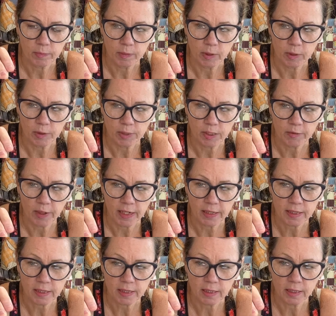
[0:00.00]
lots of
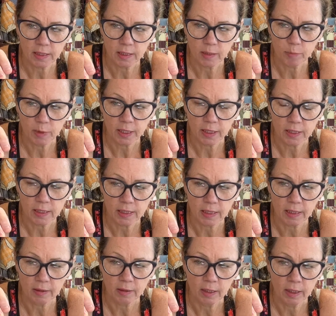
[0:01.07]
hexie
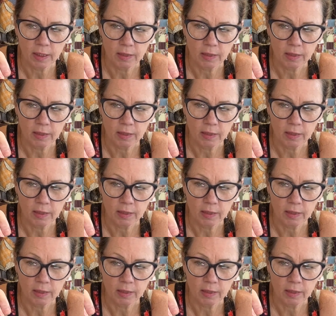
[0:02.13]
piecing,